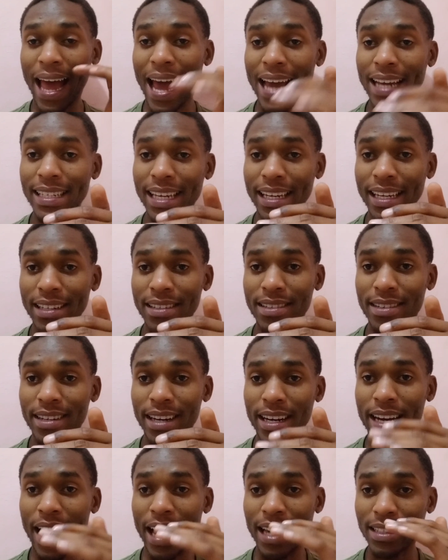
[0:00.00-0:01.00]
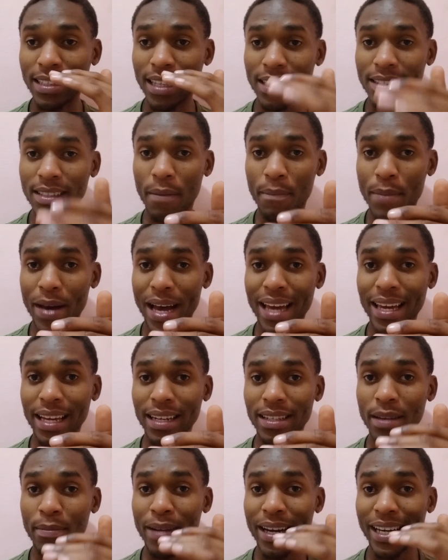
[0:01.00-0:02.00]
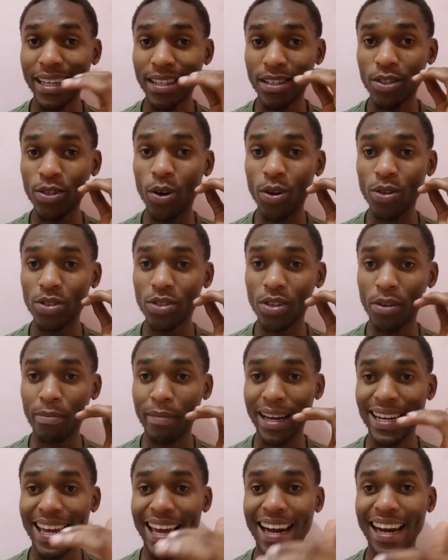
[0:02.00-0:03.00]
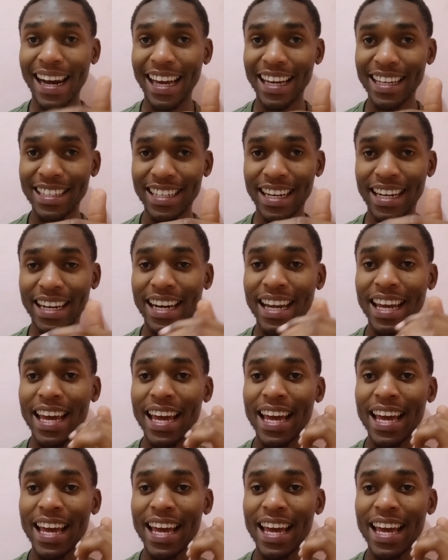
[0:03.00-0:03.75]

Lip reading: take a trade, either it's a buy and the market goes on my direction,